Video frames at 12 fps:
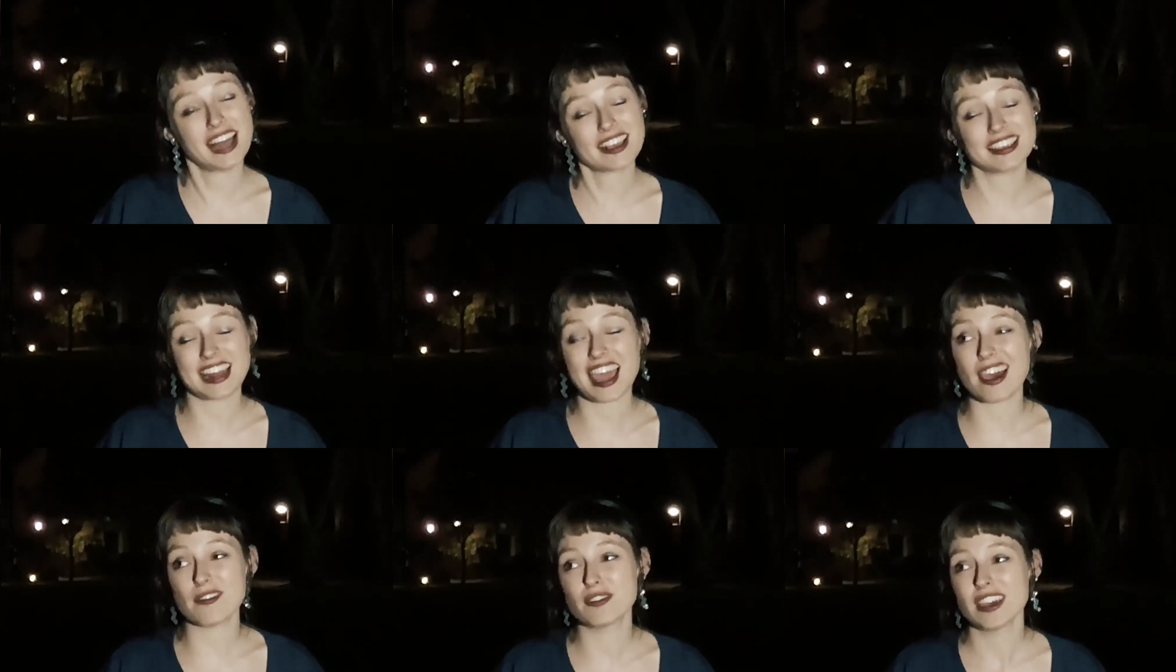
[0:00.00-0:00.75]
lucky to
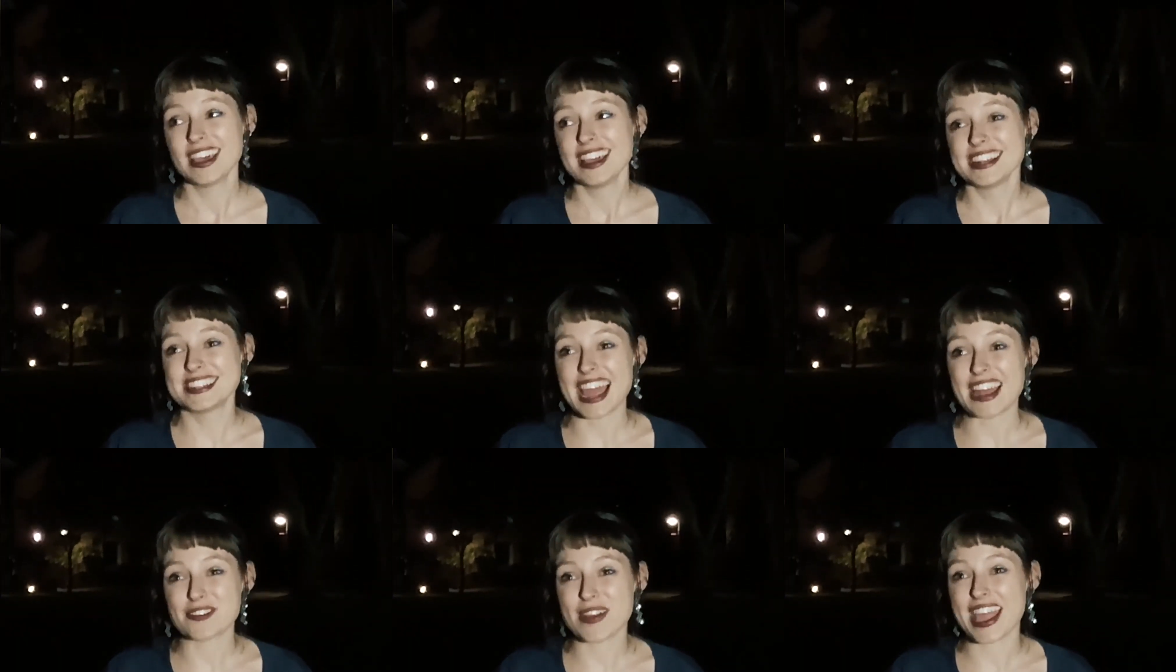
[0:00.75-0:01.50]
have
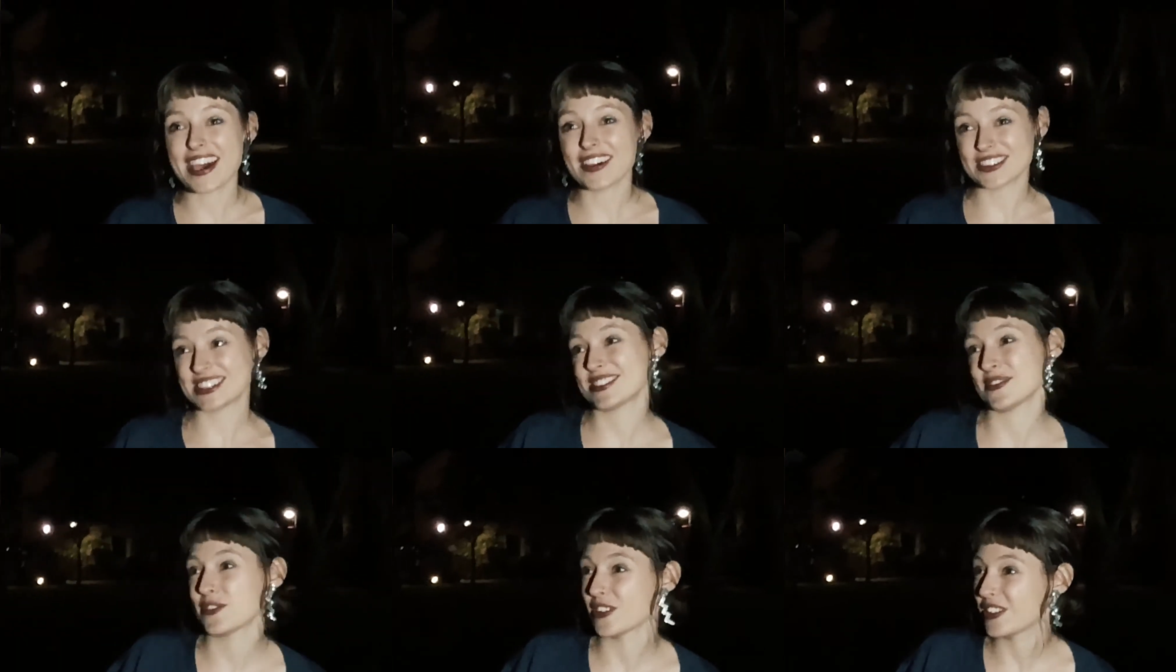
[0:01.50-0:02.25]
Dad around,
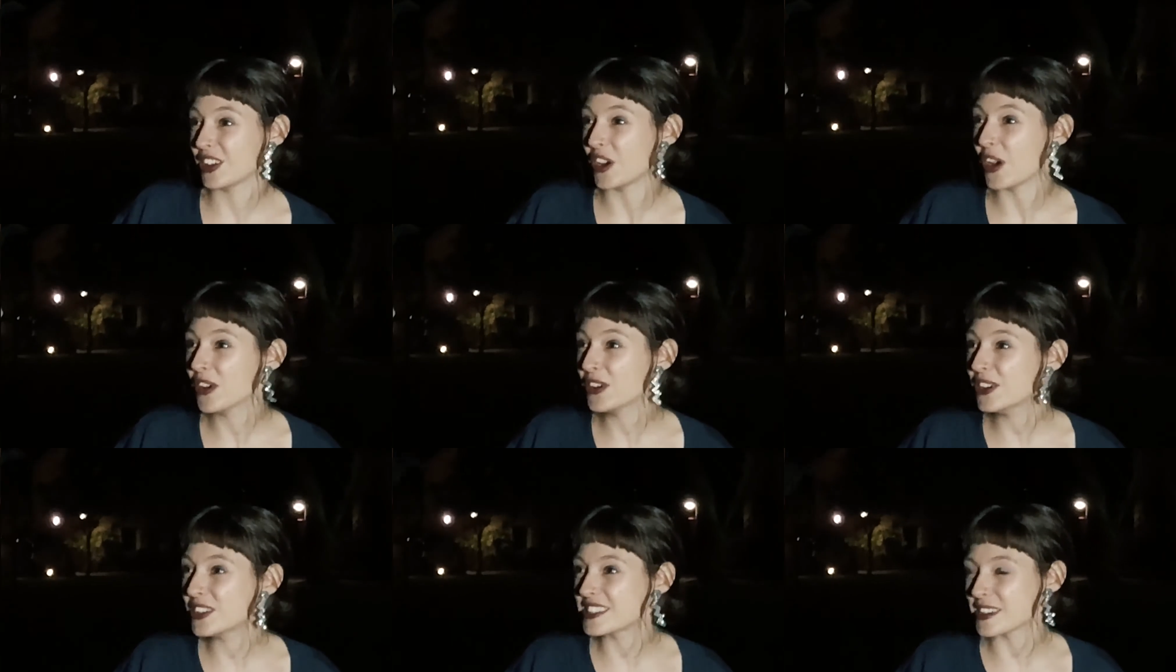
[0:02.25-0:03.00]

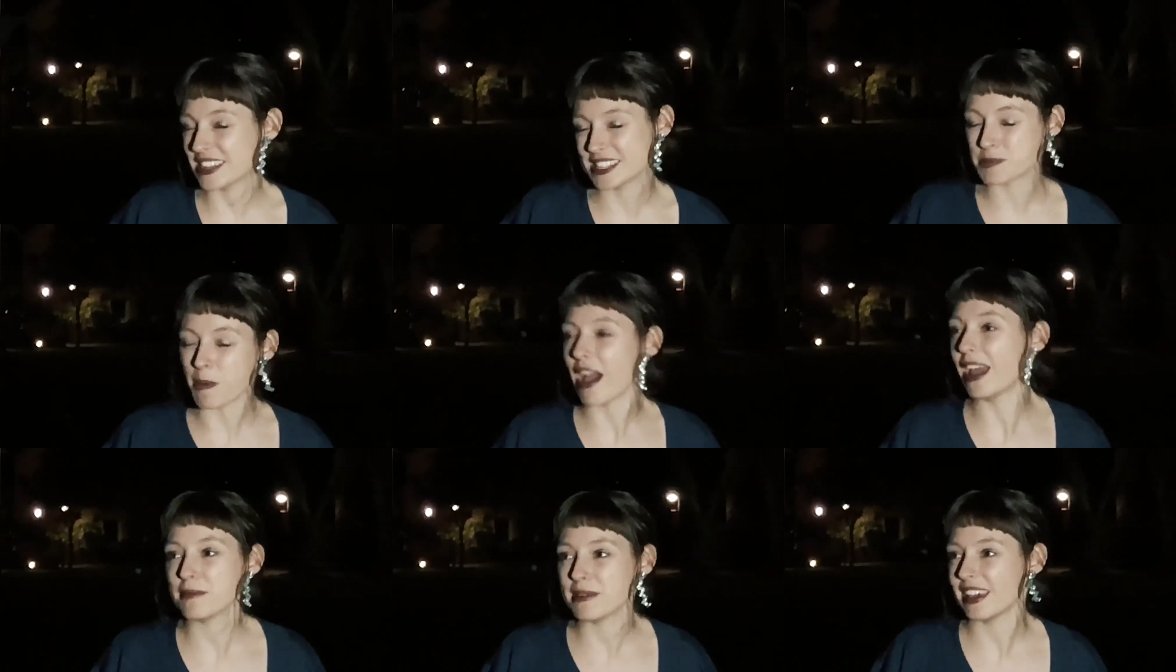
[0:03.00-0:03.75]
to
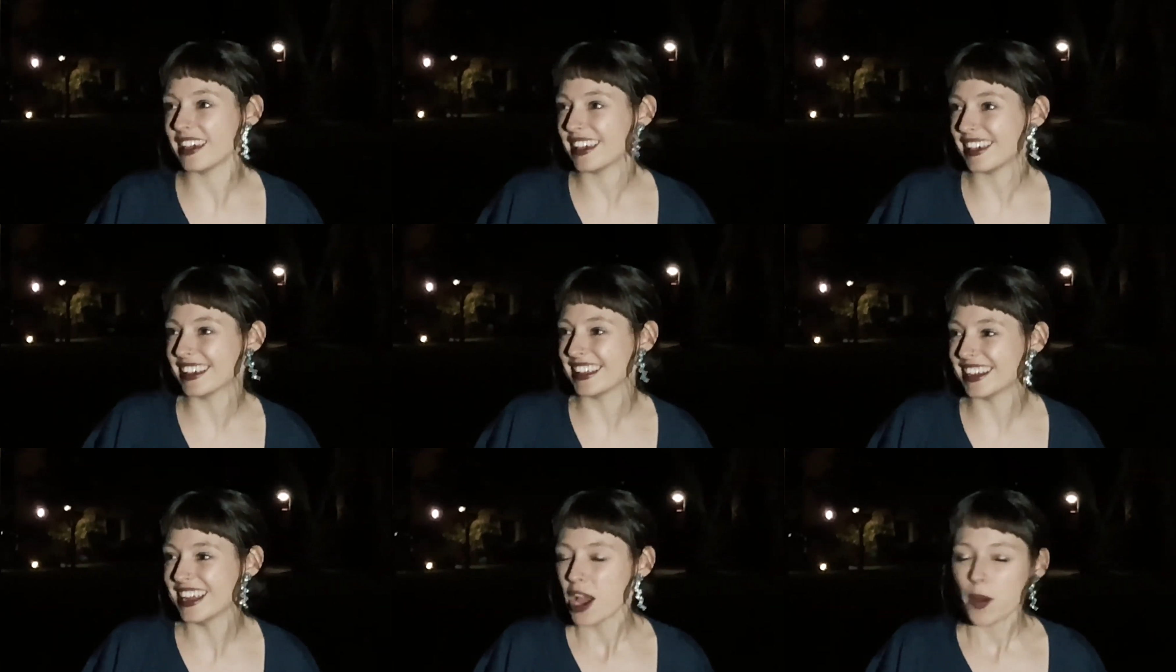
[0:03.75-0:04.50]
inspire
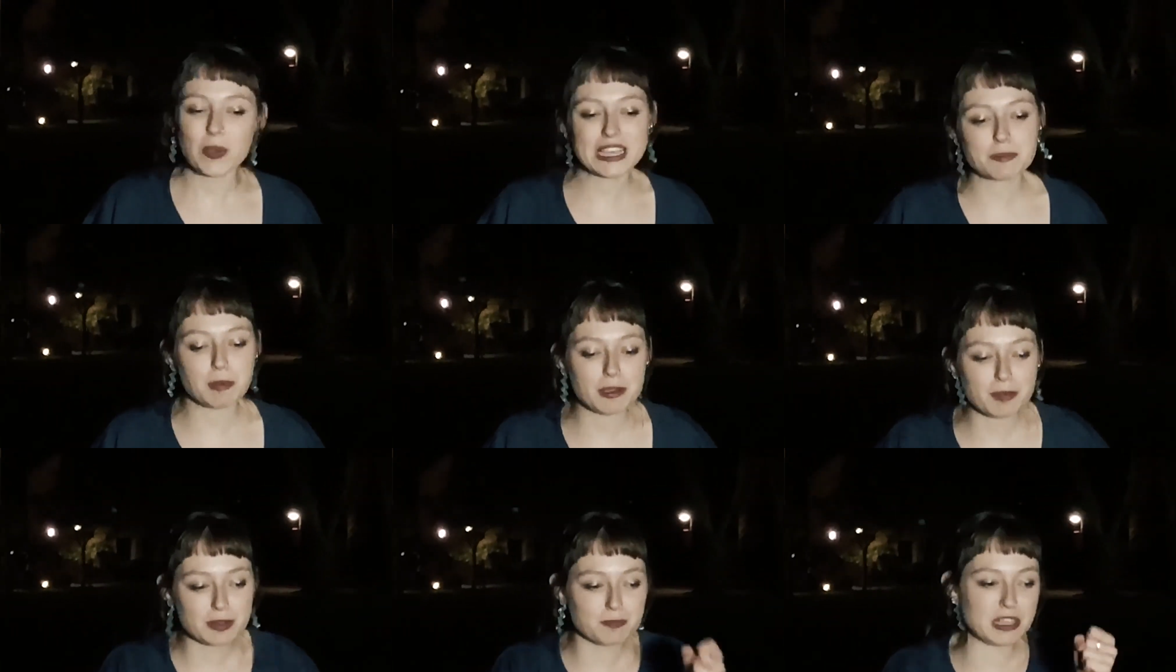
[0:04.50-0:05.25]
me. We
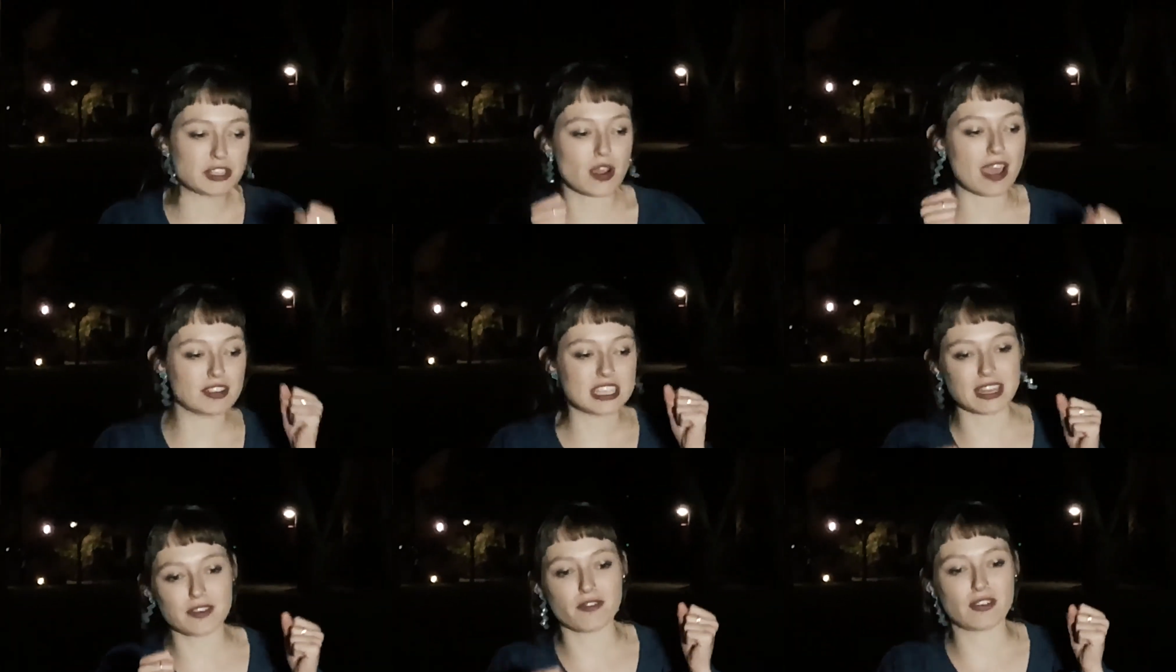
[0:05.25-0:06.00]
would be driving down the